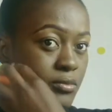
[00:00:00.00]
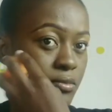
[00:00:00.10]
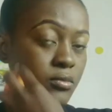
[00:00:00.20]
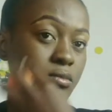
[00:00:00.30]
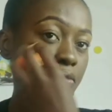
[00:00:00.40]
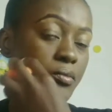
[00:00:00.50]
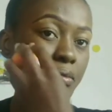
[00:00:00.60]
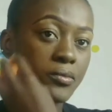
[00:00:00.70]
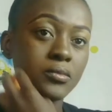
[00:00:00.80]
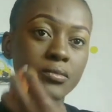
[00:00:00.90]
where I'm coming
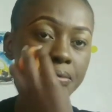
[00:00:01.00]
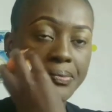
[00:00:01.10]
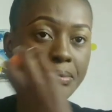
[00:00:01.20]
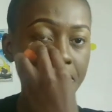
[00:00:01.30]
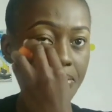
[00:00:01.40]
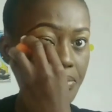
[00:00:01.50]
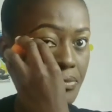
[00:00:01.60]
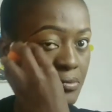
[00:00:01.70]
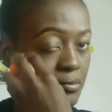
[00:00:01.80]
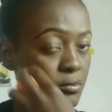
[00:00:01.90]
from. So all I did was
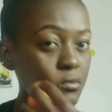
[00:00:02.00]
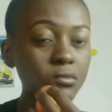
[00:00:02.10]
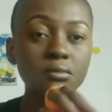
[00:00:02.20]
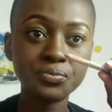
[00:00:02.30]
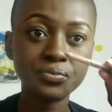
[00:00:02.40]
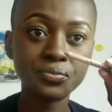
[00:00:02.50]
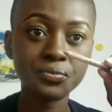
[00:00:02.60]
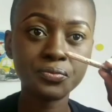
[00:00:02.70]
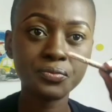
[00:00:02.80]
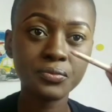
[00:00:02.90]
I used
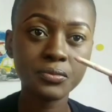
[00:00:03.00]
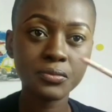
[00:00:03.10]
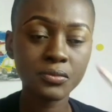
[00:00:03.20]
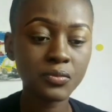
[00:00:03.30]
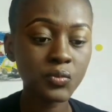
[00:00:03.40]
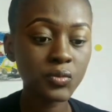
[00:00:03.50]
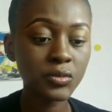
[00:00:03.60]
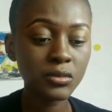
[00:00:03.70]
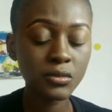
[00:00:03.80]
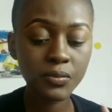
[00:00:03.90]

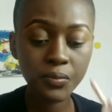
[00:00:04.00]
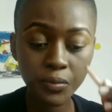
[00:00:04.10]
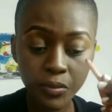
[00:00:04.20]
my